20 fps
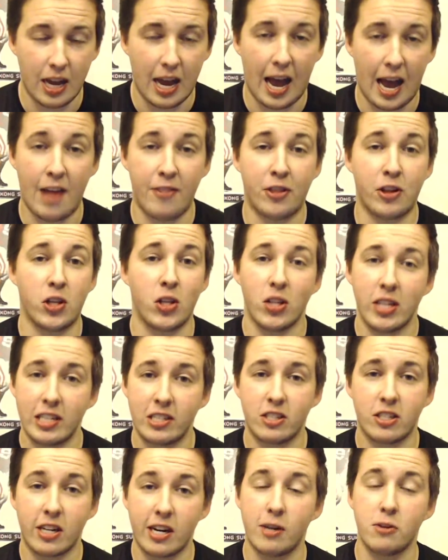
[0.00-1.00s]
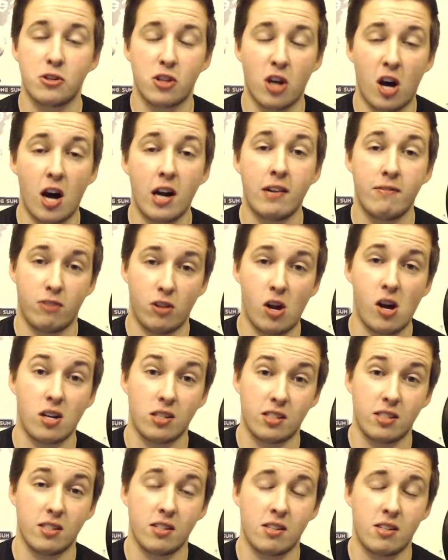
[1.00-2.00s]
and the list goes on of
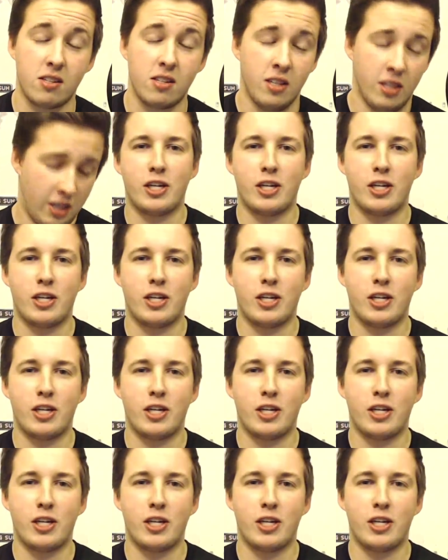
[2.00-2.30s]
losses.